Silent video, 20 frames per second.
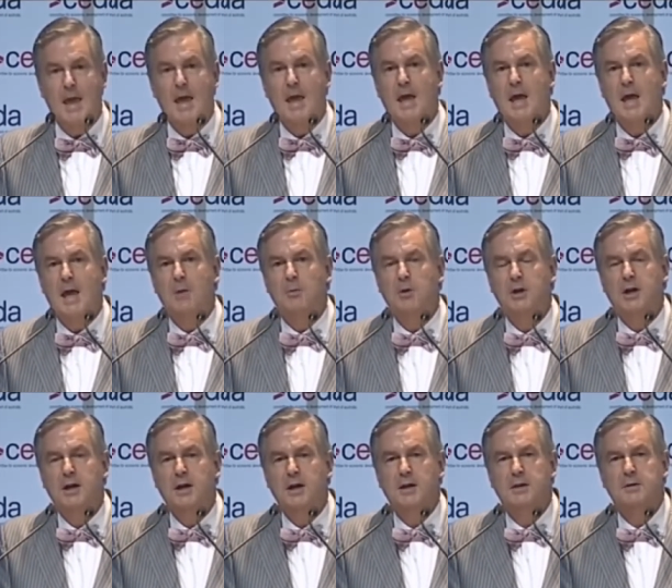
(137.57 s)
And we
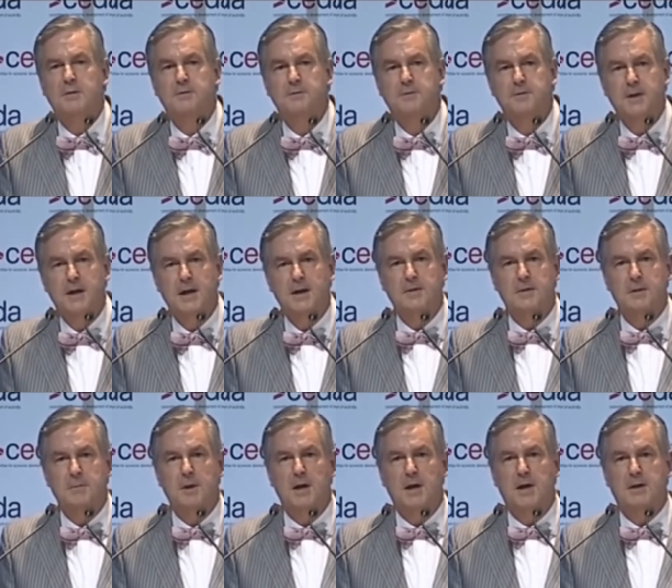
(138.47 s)
can't forget
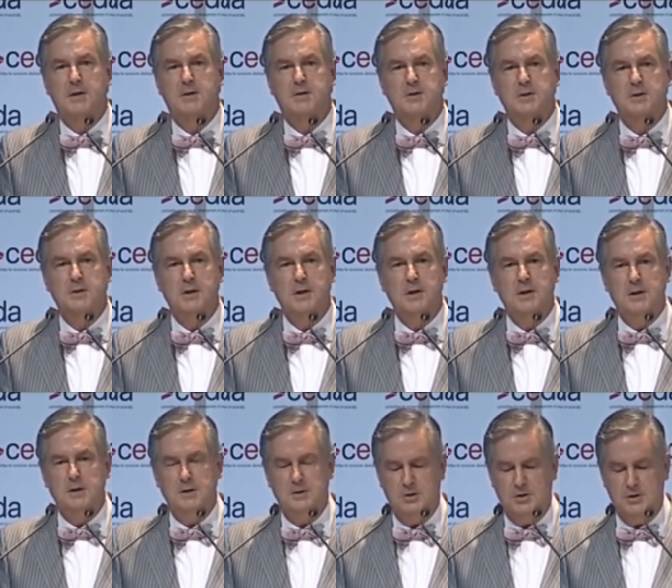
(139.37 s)
the markets in the
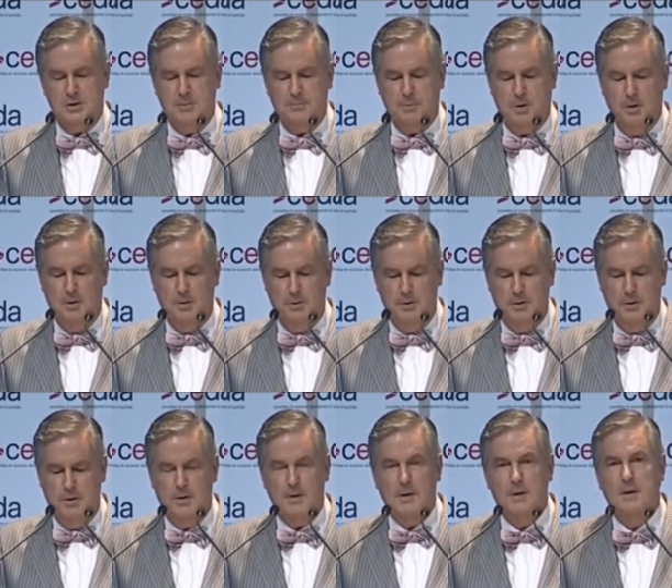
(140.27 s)
Indian
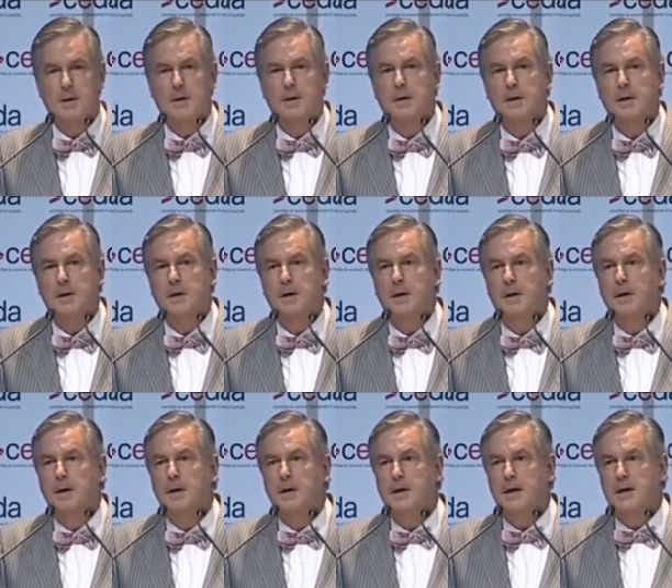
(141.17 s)
subcontinent.
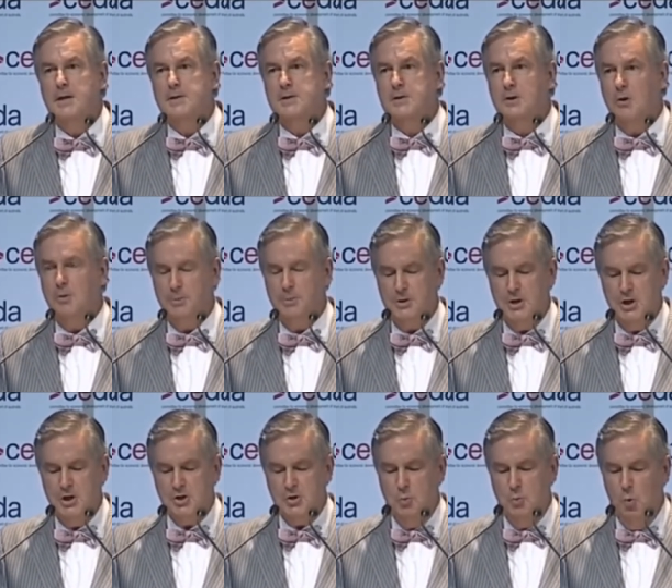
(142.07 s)
Yes,
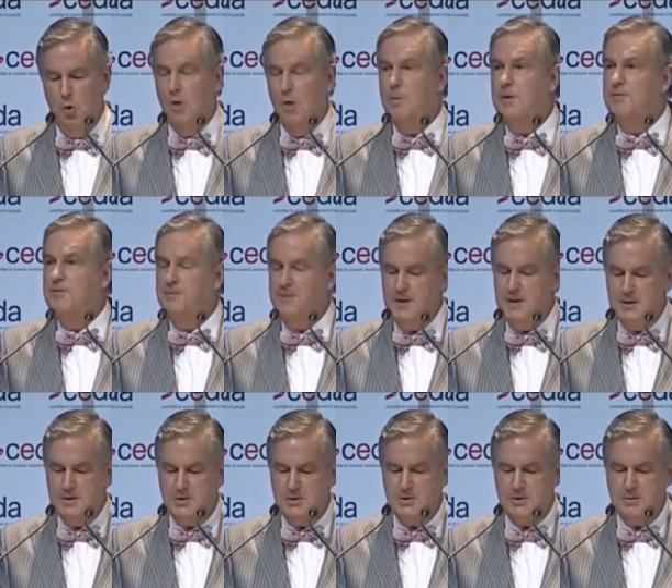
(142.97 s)
competition will be
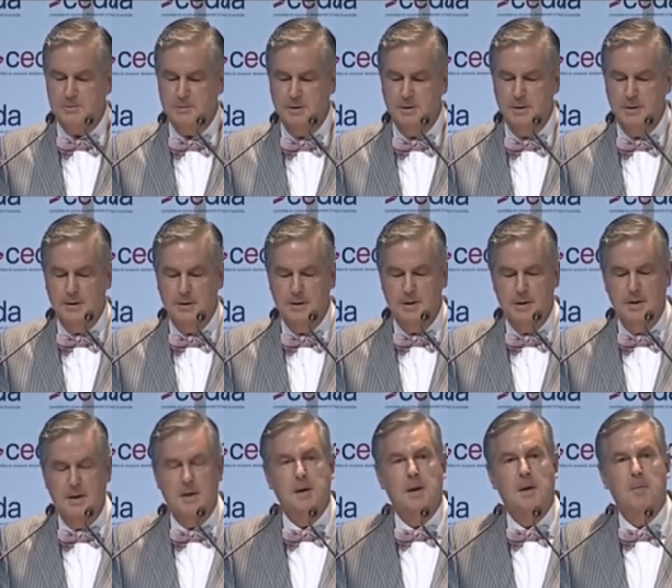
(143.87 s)
fierce,
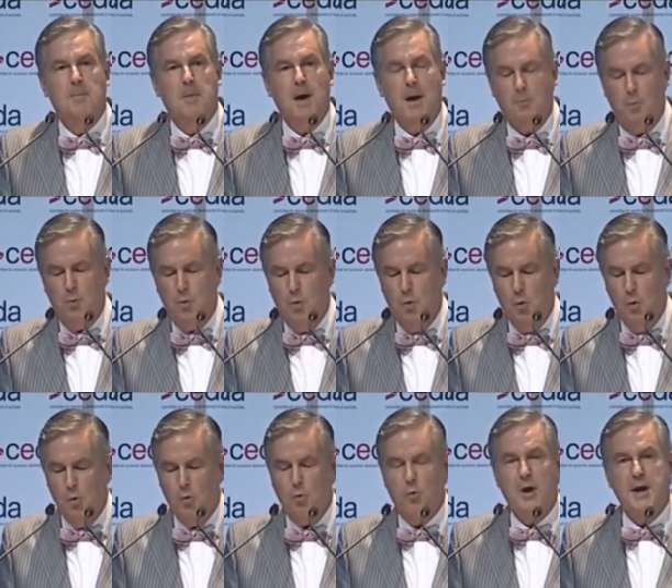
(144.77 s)
but
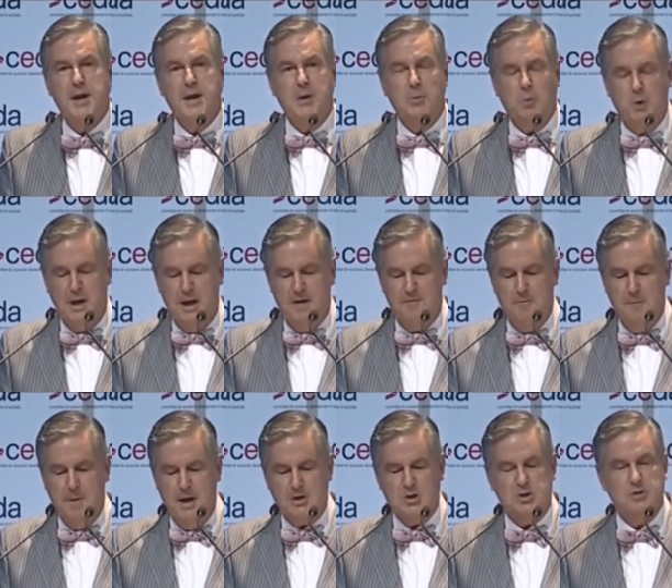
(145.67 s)
already we have
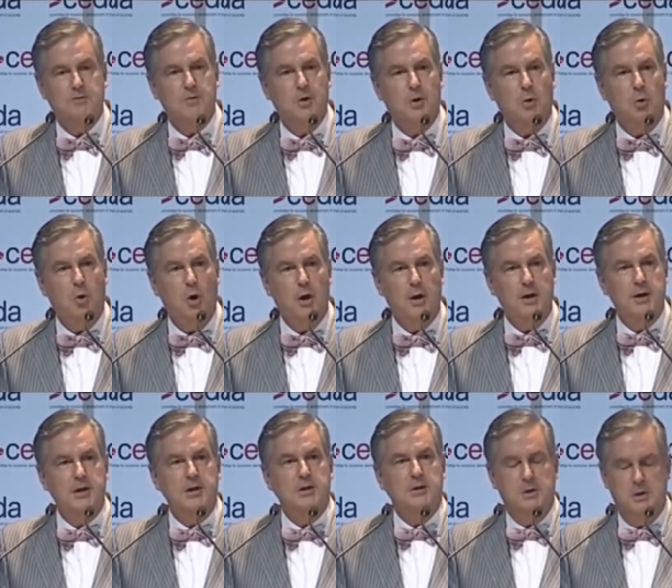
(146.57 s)
much of the
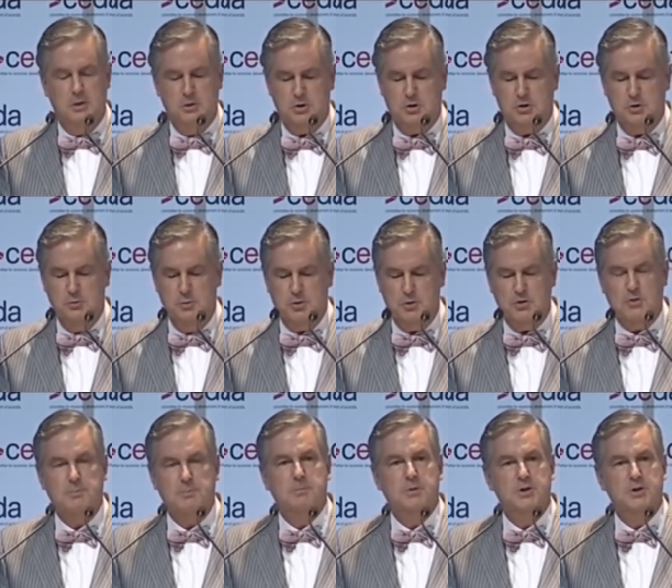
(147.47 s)
quality
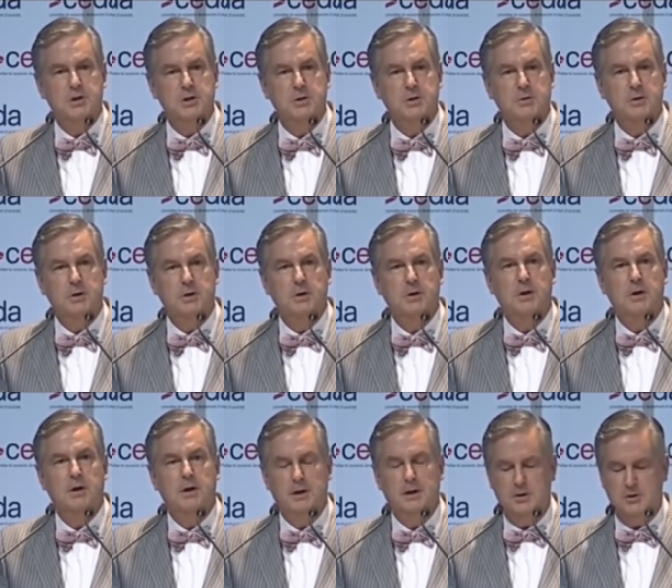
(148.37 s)
sourced material
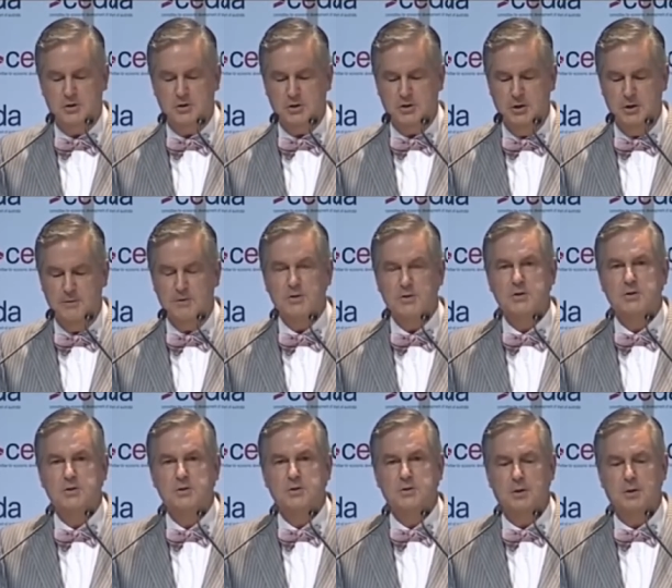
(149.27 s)
and
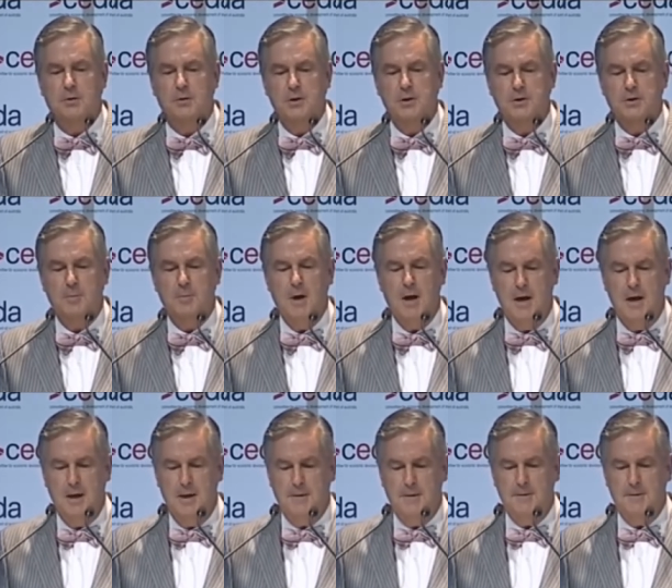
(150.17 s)
services that are in demand.